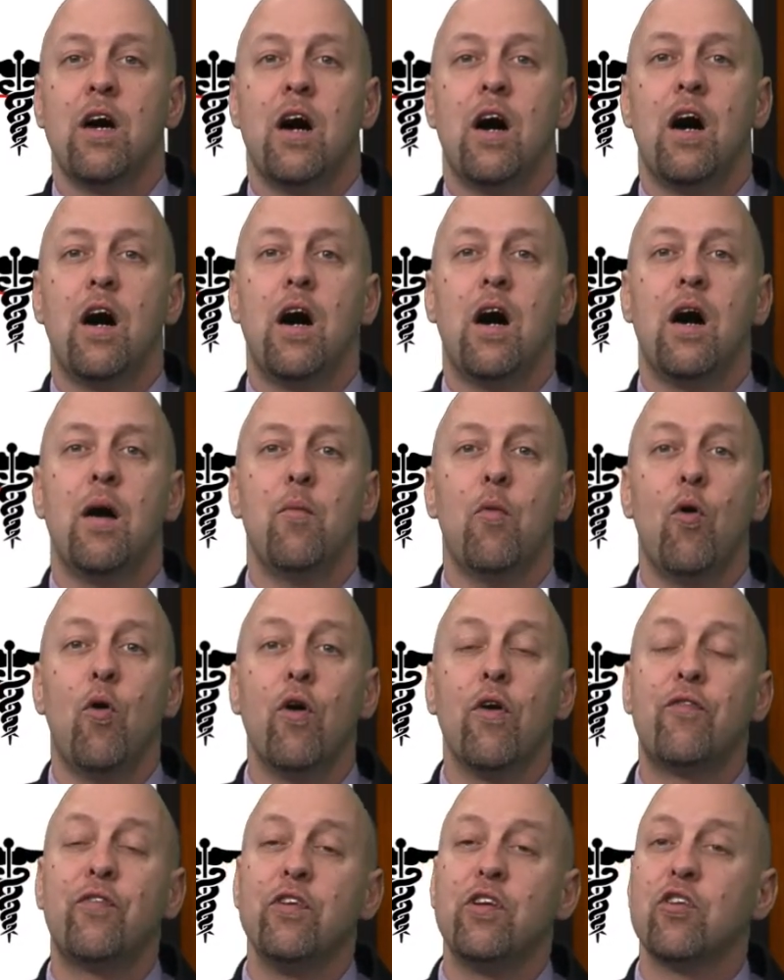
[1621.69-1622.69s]
um,
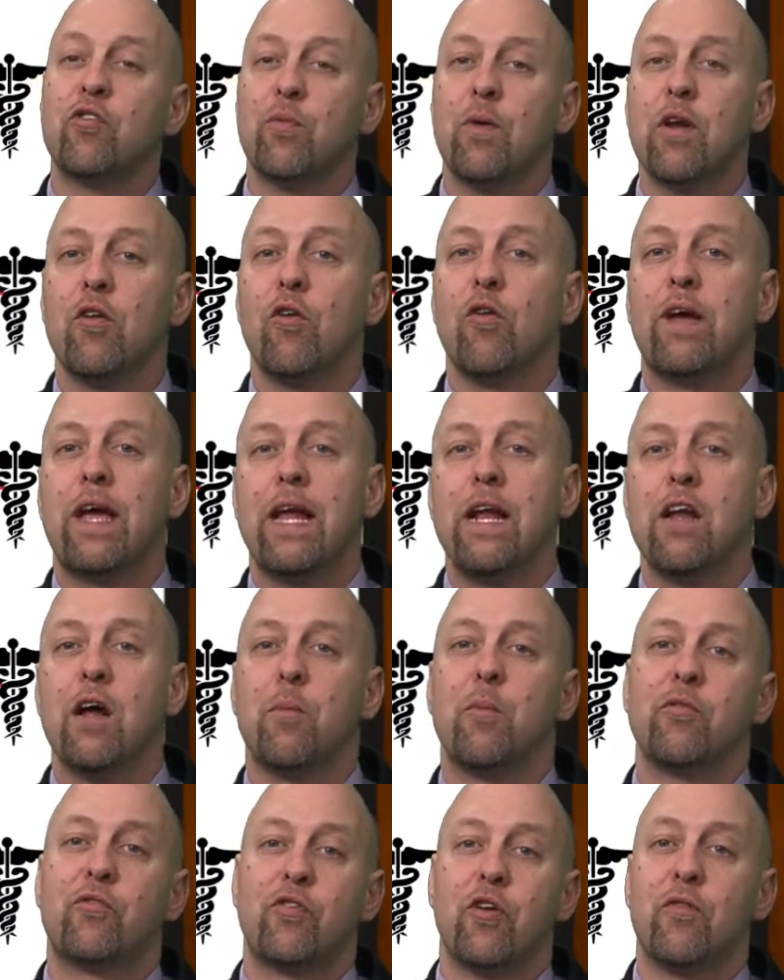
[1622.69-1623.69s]
or if you just locate an
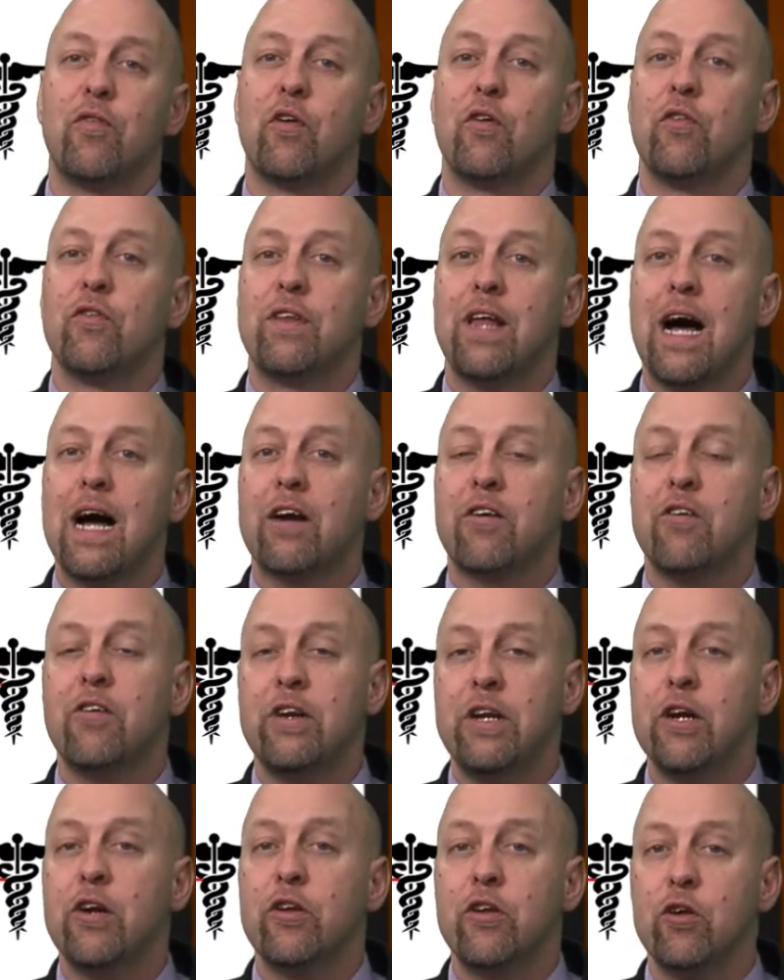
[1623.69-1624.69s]
upper cervical doctor
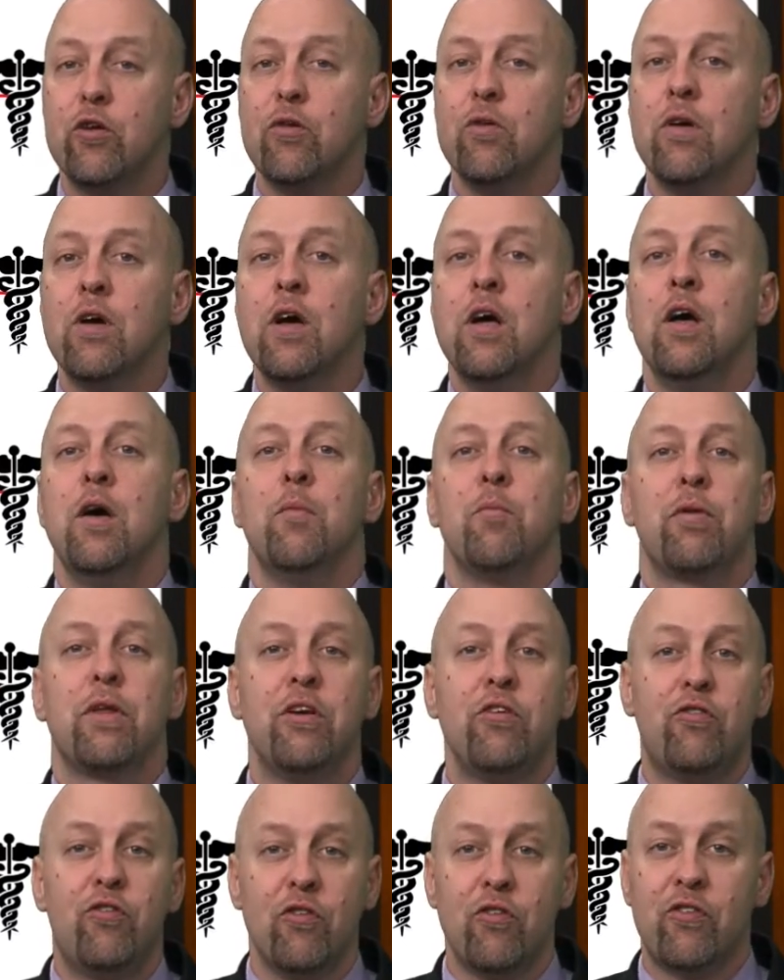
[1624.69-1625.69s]
near you,
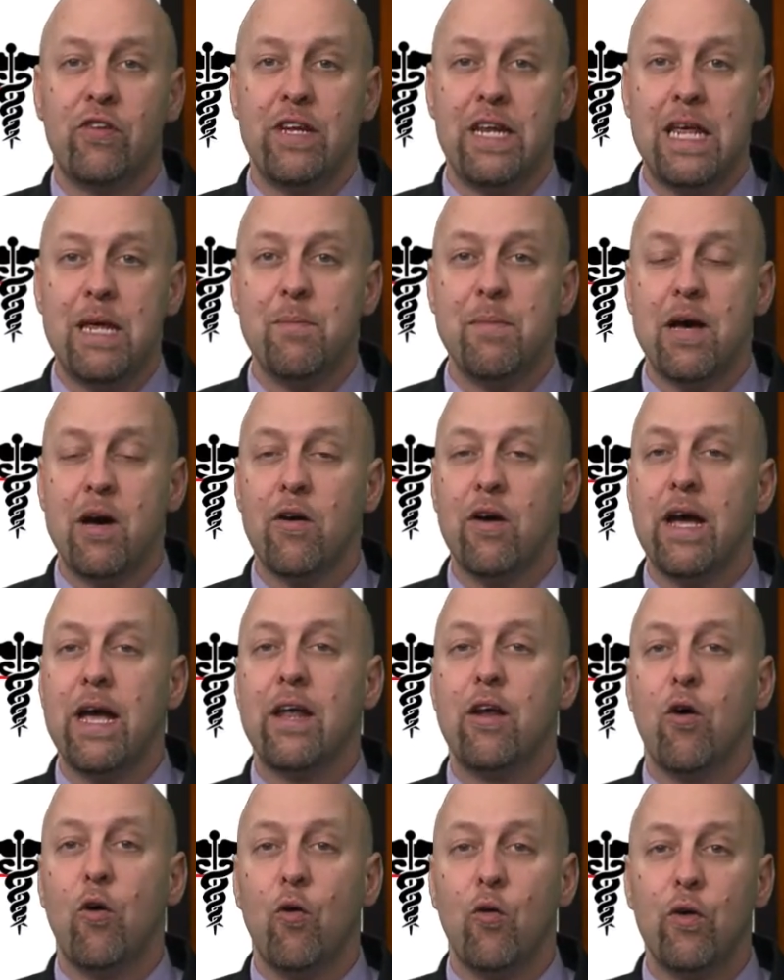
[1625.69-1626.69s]
please shoot us an email
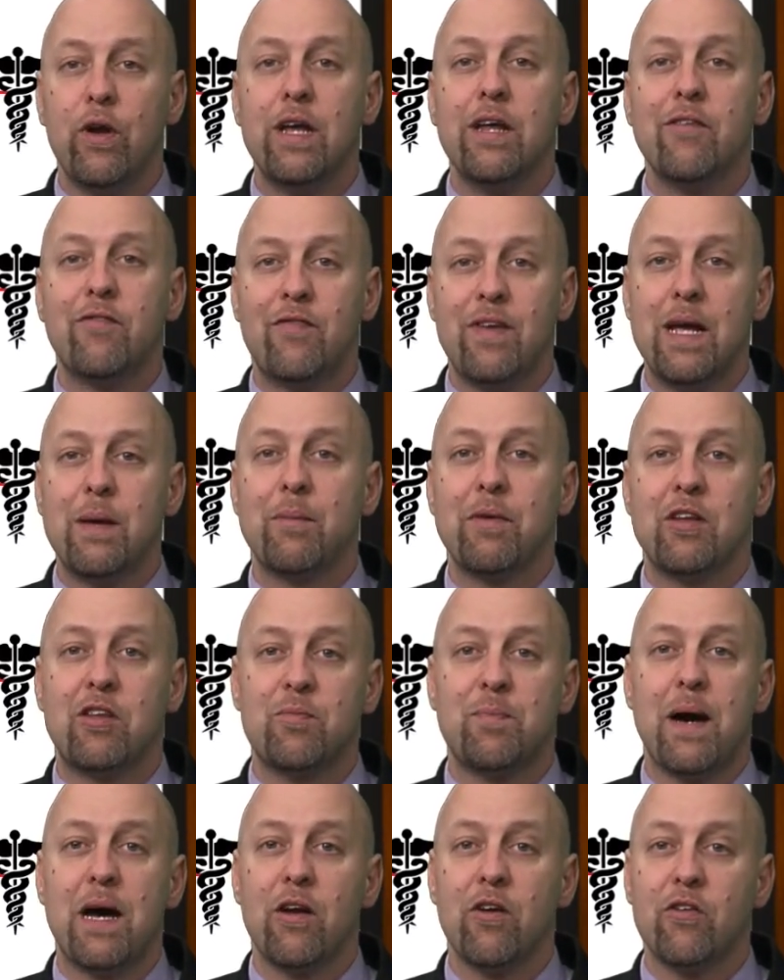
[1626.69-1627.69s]
at Orion Family
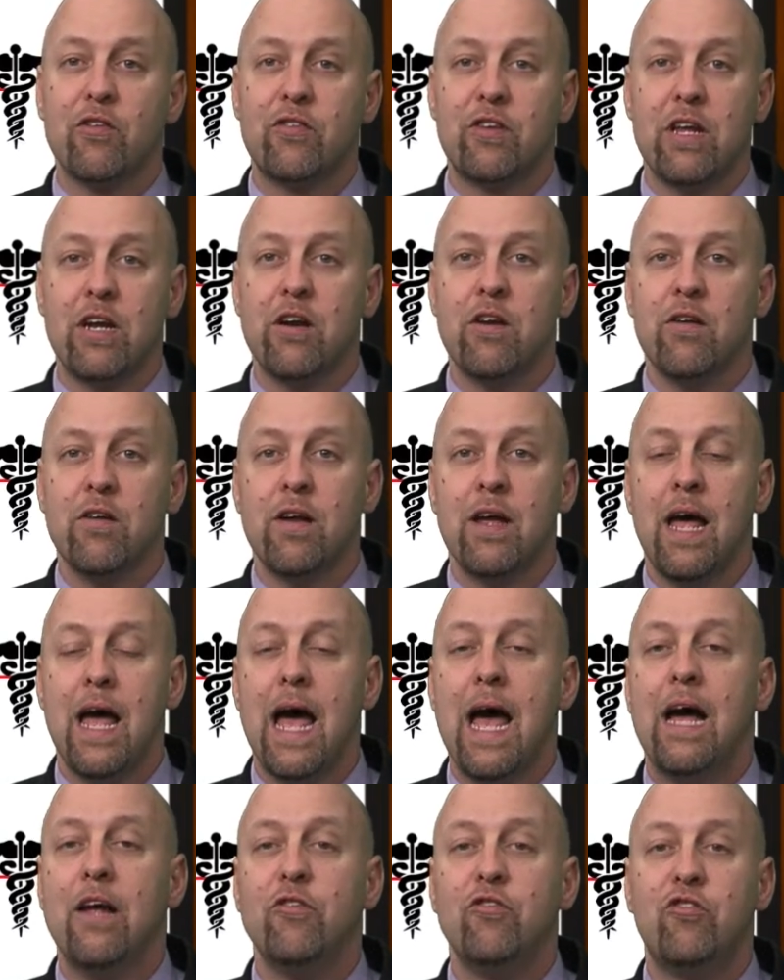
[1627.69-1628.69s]
Spinal Center
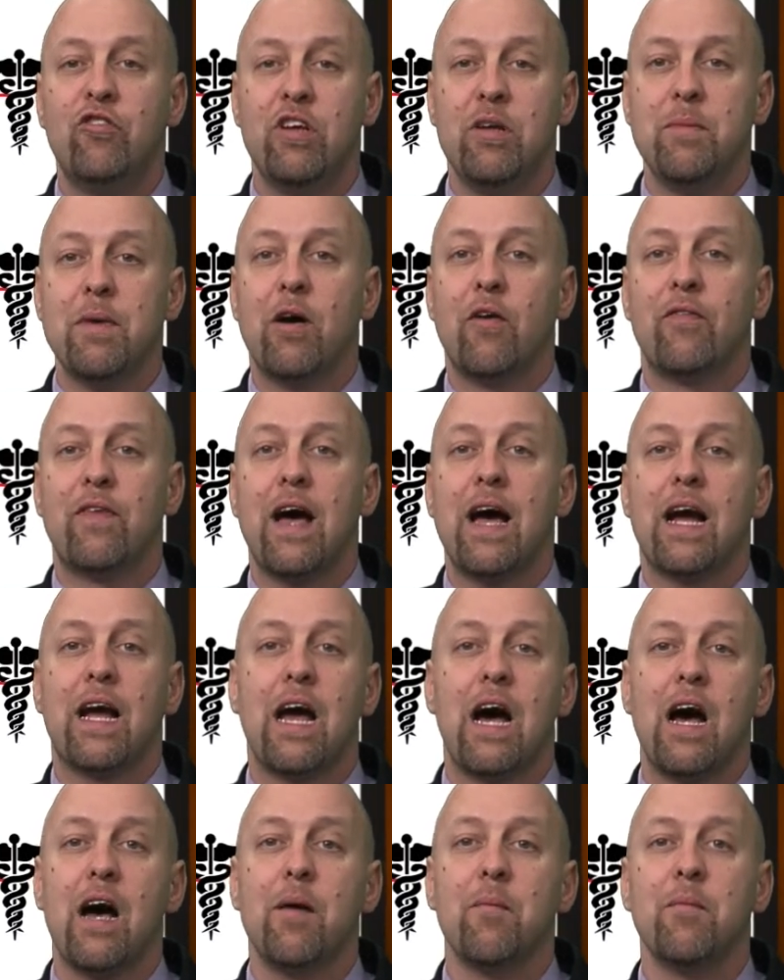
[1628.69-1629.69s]
at
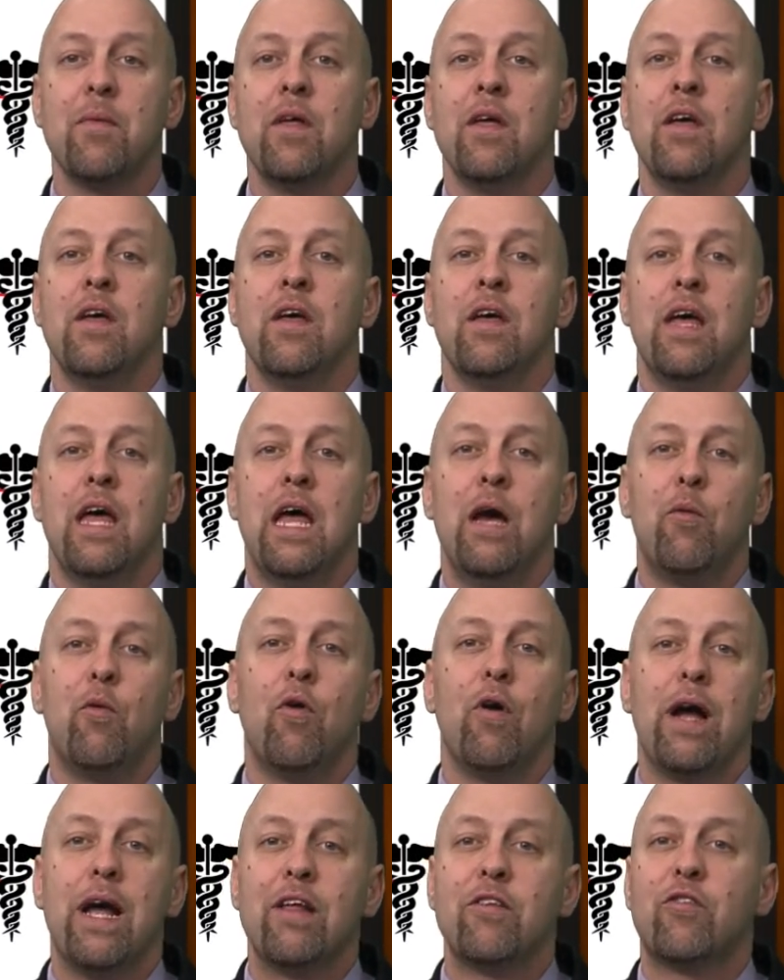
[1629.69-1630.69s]
gmail.com, and
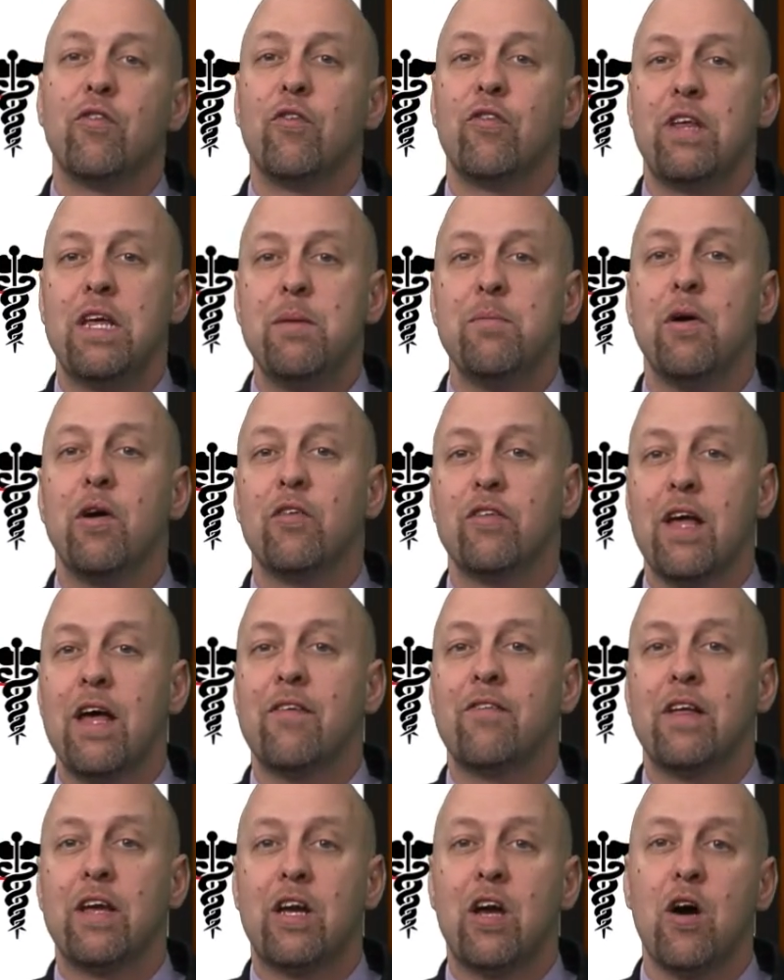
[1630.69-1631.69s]
we'll answer those emails
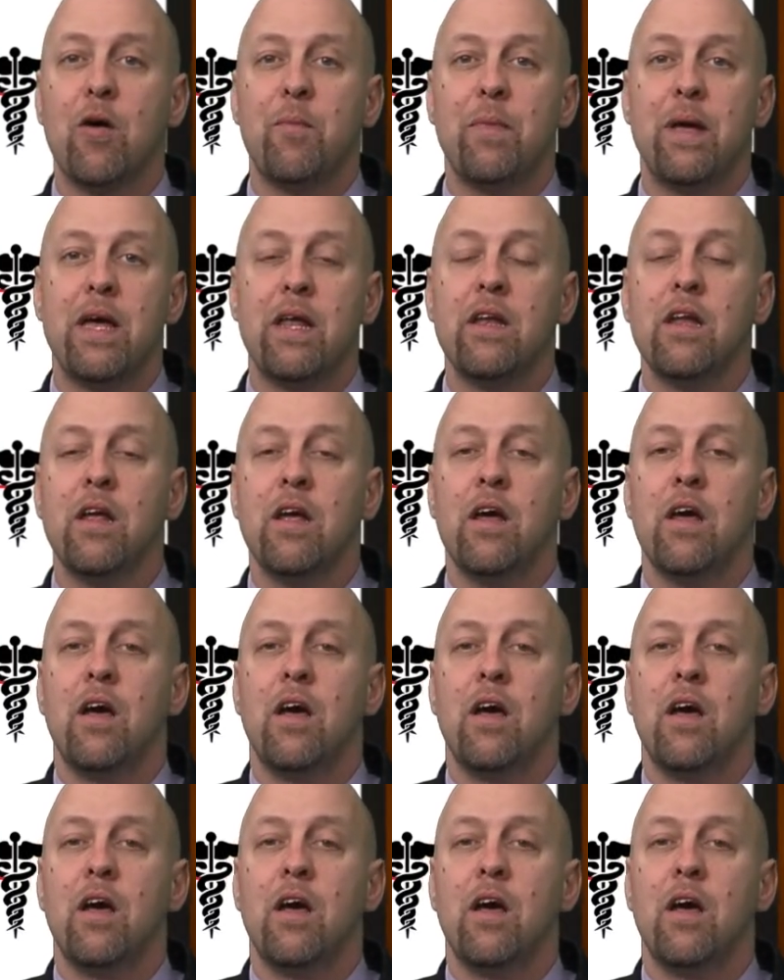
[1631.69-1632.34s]
as they come in.